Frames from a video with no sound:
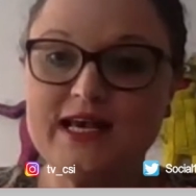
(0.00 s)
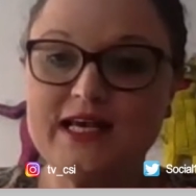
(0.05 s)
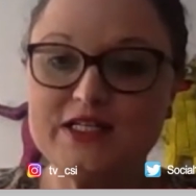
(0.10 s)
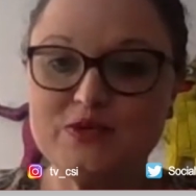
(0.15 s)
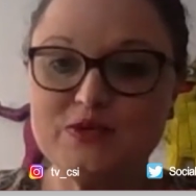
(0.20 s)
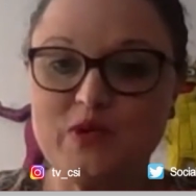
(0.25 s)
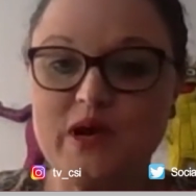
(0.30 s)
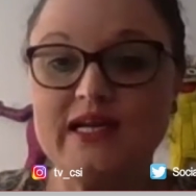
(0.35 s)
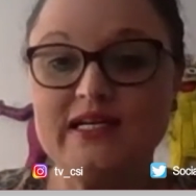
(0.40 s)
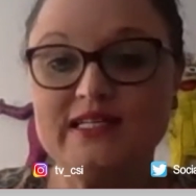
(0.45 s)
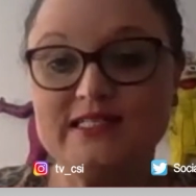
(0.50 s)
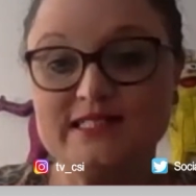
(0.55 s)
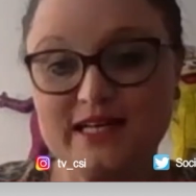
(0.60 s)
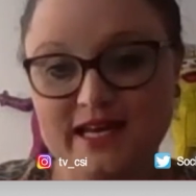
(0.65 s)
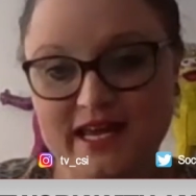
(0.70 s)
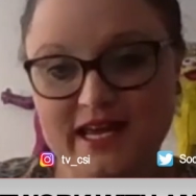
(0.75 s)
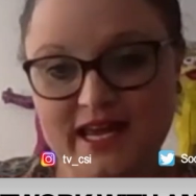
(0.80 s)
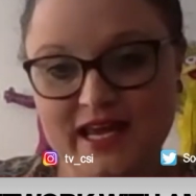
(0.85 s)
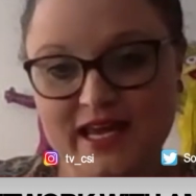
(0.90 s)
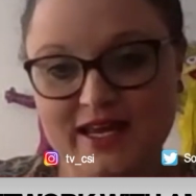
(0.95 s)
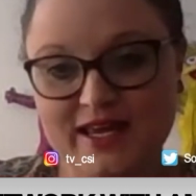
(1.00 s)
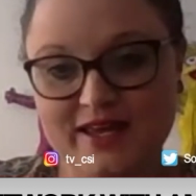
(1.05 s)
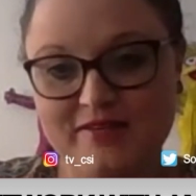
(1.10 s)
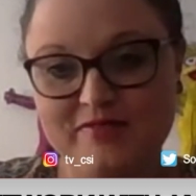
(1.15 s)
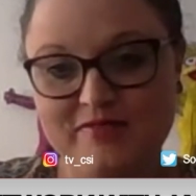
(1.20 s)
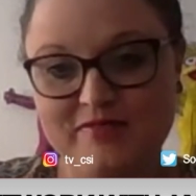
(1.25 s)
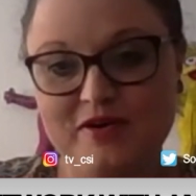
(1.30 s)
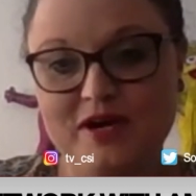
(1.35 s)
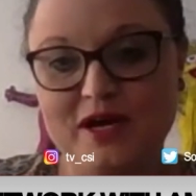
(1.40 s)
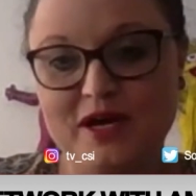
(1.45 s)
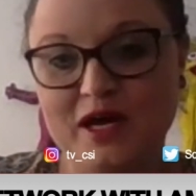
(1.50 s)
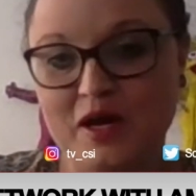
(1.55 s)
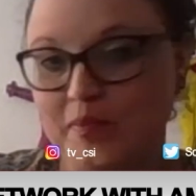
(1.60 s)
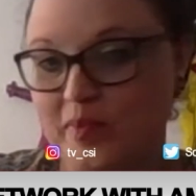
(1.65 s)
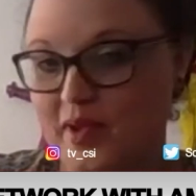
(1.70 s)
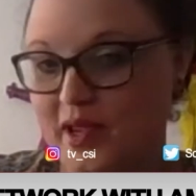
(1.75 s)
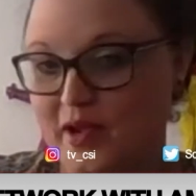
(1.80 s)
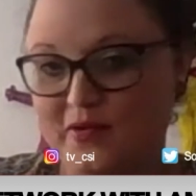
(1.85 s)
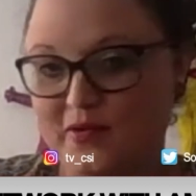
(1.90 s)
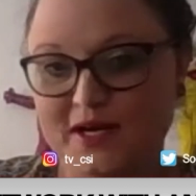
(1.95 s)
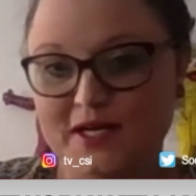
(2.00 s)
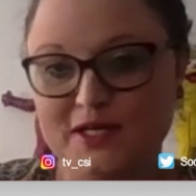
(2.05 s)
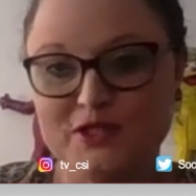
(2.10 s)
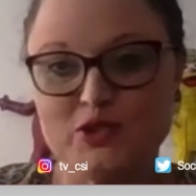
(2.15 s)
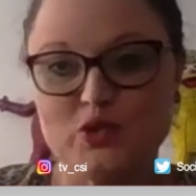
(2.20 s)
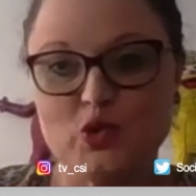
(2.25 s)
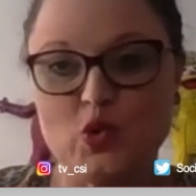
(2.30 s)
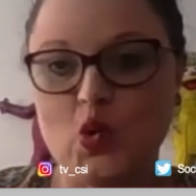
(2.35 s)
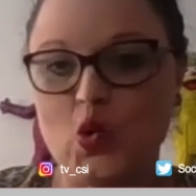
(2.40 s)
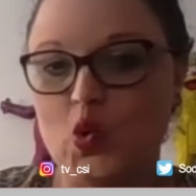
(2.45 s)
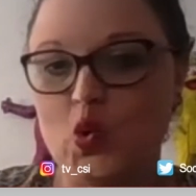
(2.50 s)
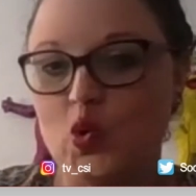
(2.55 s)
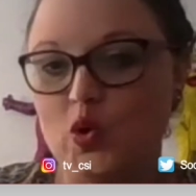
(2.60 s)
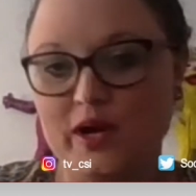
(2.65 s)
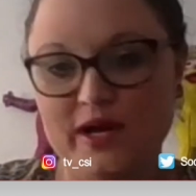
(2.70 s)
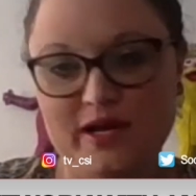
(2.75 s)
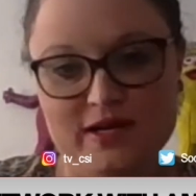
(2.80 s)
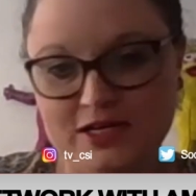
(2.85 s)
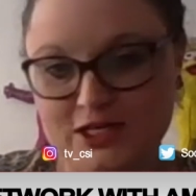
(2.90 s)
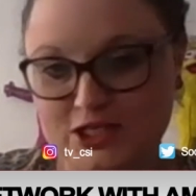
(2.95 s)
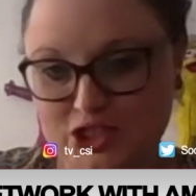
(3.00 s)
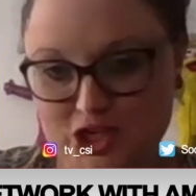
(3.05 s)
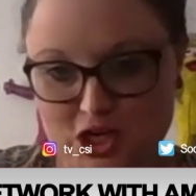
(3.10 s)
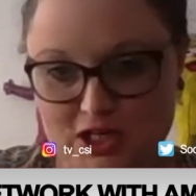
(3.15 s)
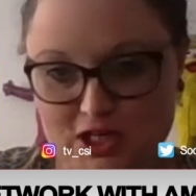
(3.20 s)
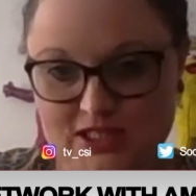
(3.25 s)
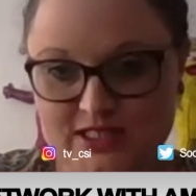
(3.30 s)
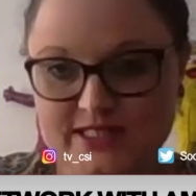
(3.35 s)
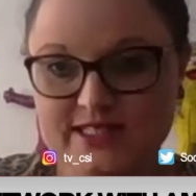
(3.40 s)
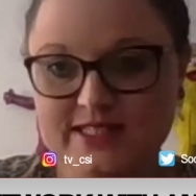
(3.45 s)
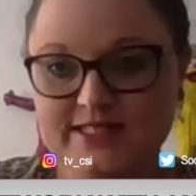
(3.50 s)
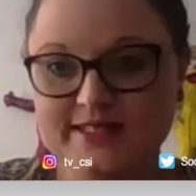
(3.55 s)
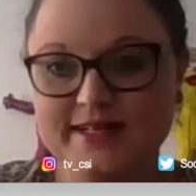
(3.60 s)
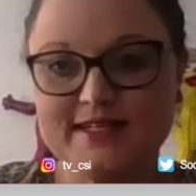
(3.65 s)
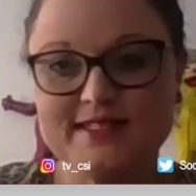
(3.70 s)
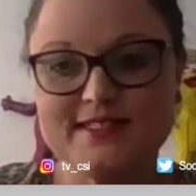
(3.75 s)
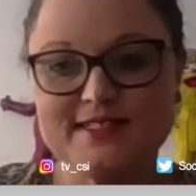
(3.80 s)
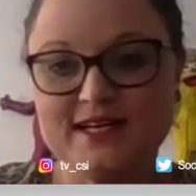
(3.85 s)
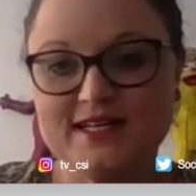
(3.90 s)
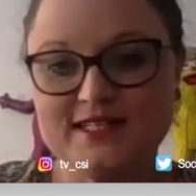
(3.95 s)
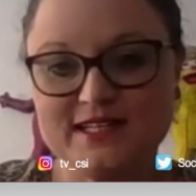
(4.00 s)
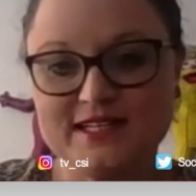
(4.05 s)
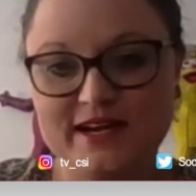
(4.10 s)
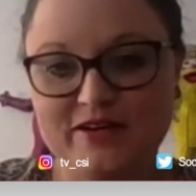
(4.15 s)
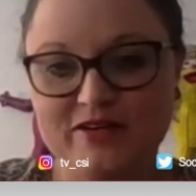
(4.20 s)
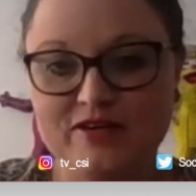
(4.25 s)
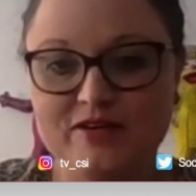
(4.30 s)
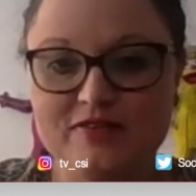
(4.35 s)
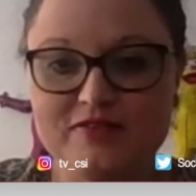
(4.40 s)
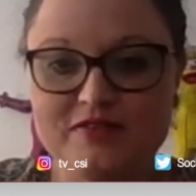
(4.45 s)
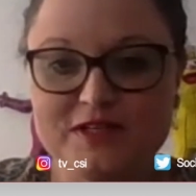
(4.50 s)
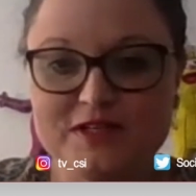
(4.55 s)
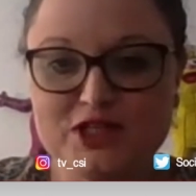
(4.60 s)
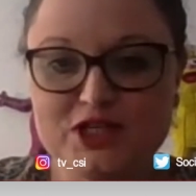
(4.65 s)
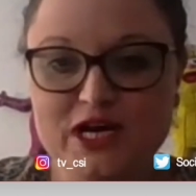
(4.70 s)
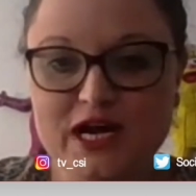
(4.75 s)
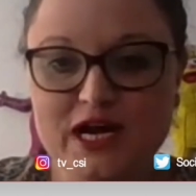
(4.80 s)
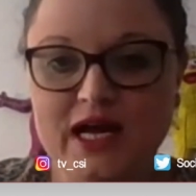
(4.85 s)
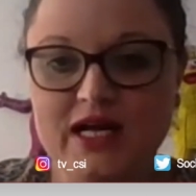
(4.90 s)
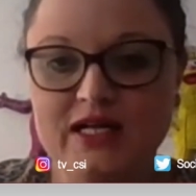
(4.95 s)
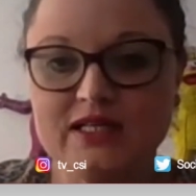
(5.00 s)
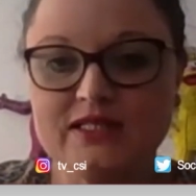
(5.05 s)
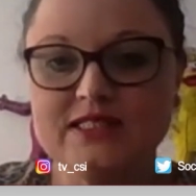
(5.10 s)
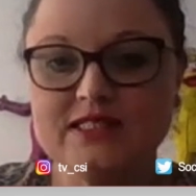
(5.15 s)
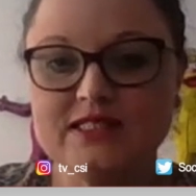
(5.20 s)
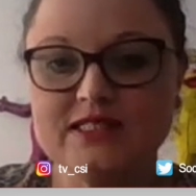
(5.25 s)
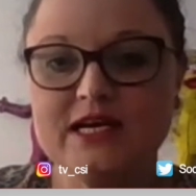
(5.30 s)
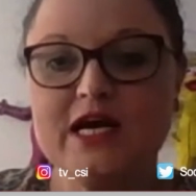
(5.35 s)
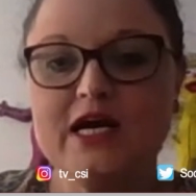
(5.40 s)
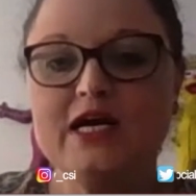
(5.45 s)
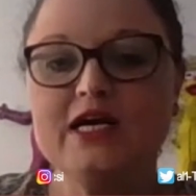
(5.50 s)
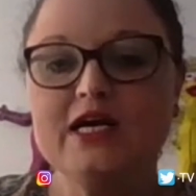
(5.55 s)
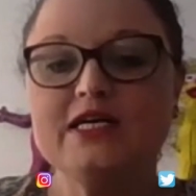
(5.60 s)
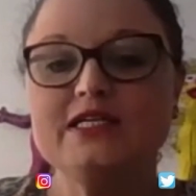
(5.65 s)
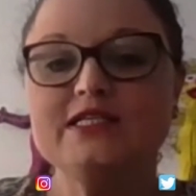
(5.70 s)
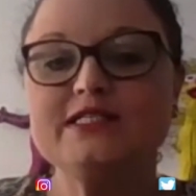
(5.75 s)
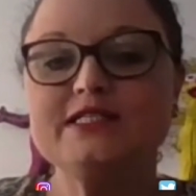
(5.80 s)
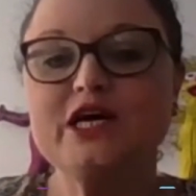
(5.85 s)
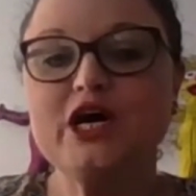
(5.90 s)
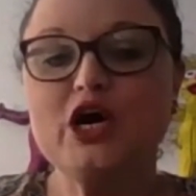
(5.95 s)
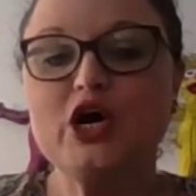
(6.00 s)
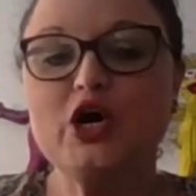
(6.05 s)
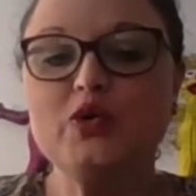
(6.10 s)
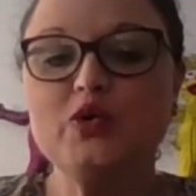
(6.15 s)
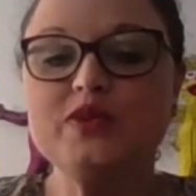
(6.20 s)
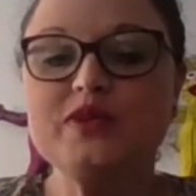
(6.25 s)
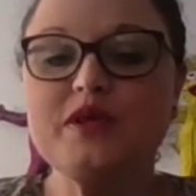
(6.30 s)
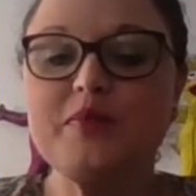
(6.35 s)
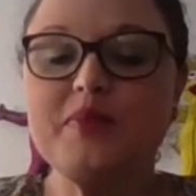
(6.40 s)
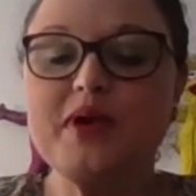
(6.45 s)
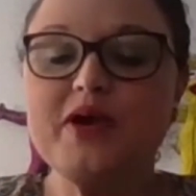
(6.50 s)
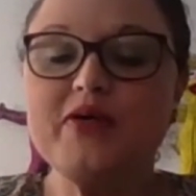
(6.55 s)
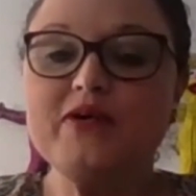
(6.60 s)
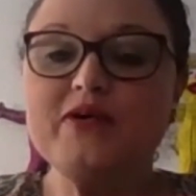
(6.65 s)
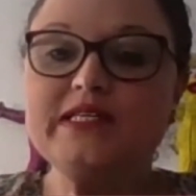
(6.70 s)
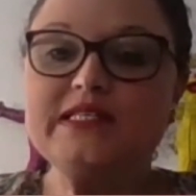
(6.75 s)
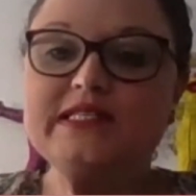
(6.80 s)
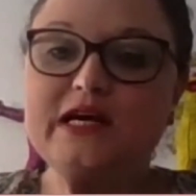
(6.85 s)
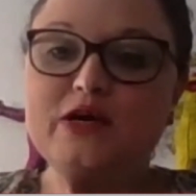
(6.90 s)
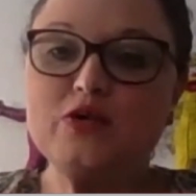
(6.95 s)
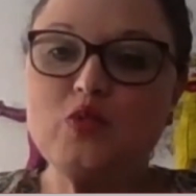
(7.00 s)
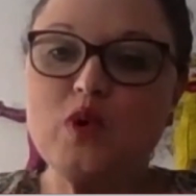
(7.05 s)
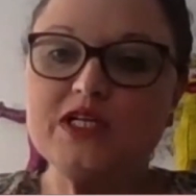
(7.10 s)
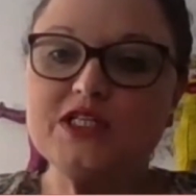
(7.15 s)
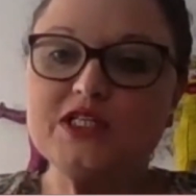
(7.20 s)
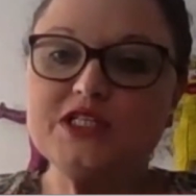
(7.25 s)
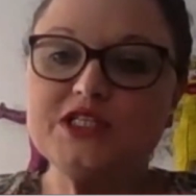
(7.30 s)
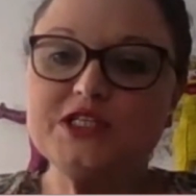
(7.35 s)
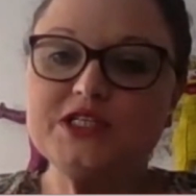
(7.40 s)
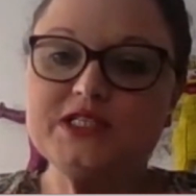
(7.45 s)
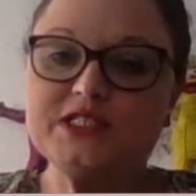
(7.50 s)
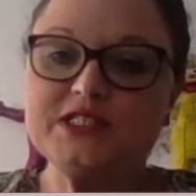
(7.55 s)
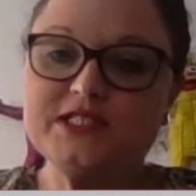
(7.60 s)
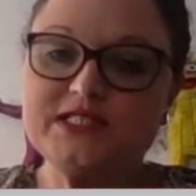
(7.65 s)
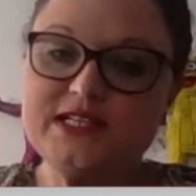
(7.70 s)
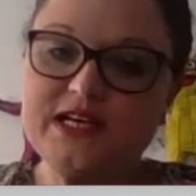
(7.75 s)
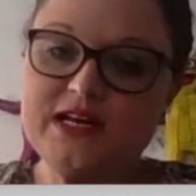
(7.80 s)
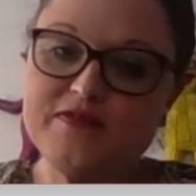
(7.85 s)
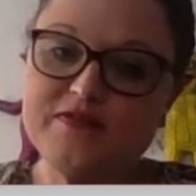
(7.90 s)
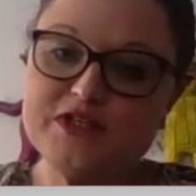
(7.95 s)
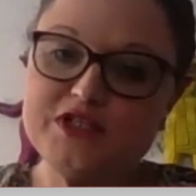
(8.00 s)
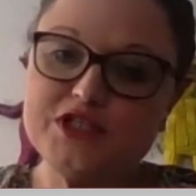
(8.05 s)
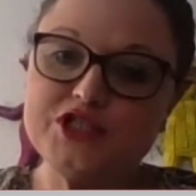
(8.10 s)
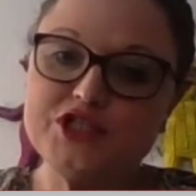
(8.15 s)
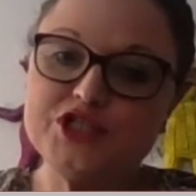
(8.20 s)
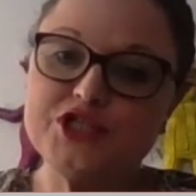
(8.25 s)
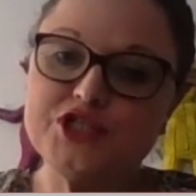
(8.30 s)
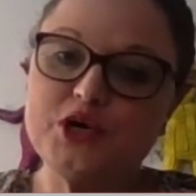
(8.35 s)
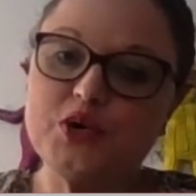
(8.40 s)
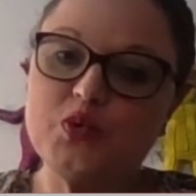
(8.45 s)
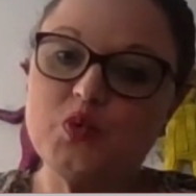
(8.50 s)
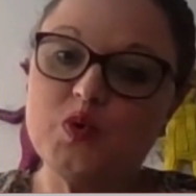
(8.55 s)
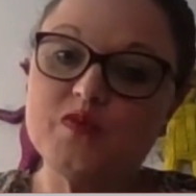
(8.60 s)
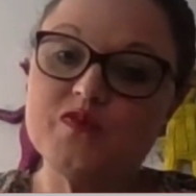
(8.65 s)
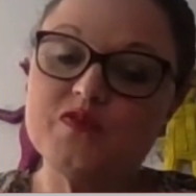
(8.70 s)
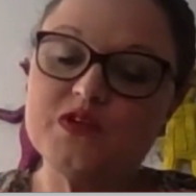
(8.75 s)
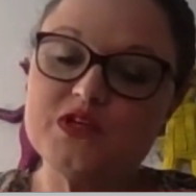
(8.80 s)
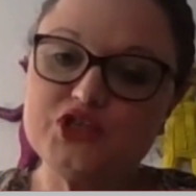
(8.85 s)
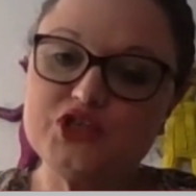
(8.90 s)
as well as a caregiver, a parent, or an adult that takes care of the child. So, the parents that watch the television show with the